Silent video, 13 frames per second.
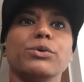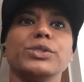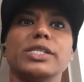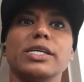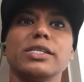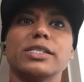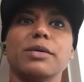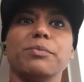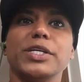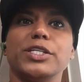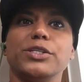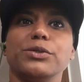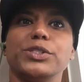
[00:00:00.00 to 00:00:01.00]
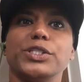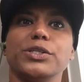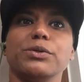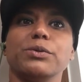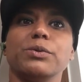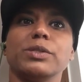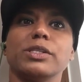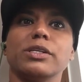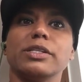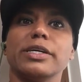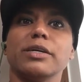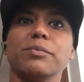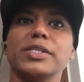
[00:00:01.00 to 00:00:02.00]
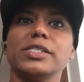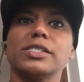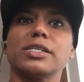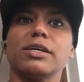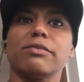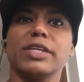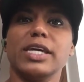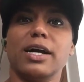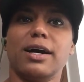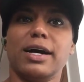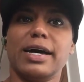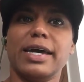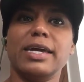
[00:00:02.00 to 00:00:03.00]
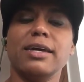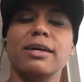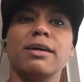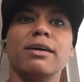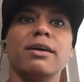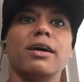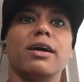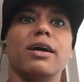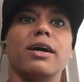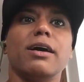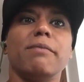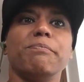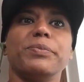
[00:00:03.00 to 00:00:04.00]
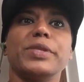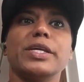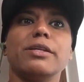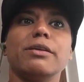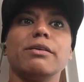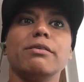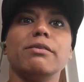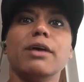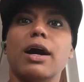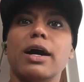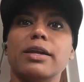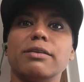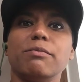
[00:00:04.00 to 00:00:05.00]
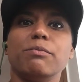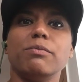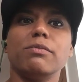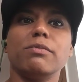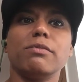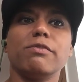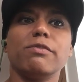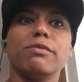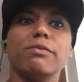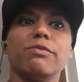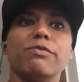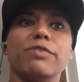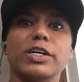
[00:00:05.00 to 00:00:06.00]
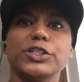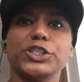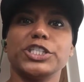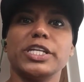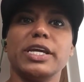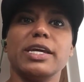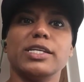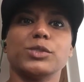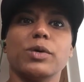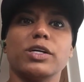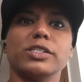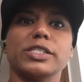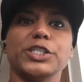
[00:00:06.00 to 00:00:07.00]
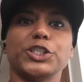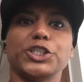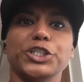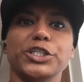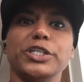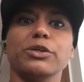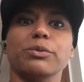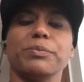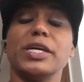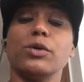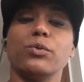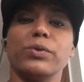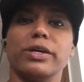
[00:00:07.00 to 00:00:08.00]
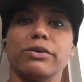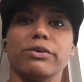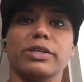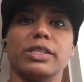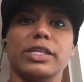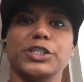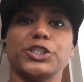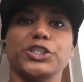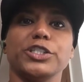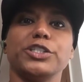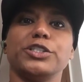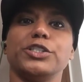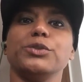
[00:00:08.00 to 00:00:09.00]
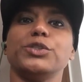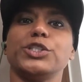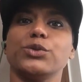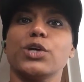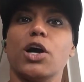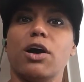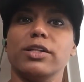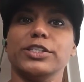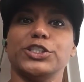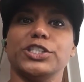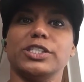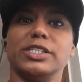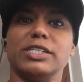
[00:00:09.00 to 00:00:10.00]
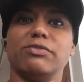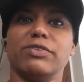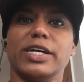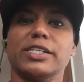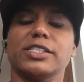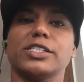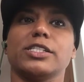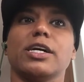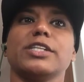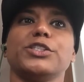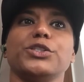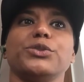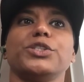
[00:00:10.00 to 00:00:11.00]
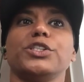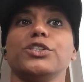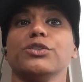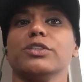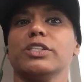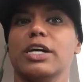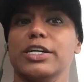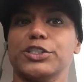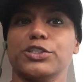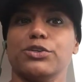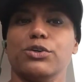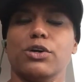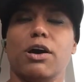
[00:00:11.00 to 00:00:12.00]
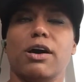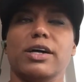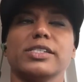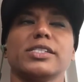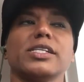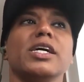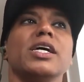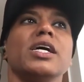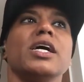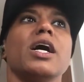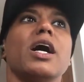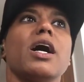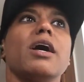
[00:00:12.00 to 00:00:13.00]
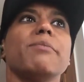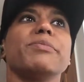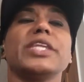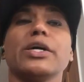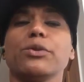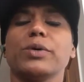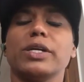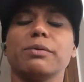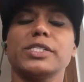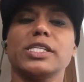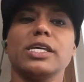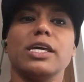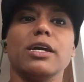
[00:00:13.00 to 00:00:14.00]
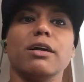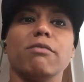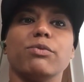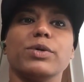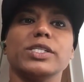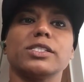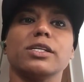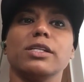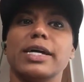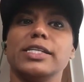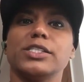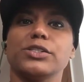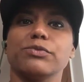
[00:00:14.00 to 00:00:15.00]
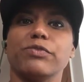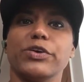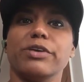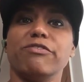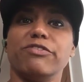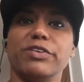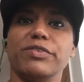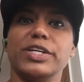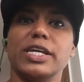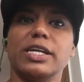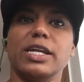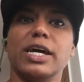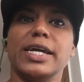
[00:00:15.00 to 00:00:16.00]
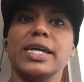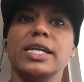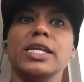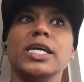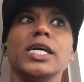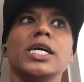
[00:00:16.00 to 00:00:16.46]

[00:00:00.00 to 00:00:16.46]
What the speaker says: those things can be due to the ligaments of the eye not functioning as well as they should, or being weaker than they should due to collagen defects, not due to neurological cause. The other one I was thinking of was the lights are very vivid at night,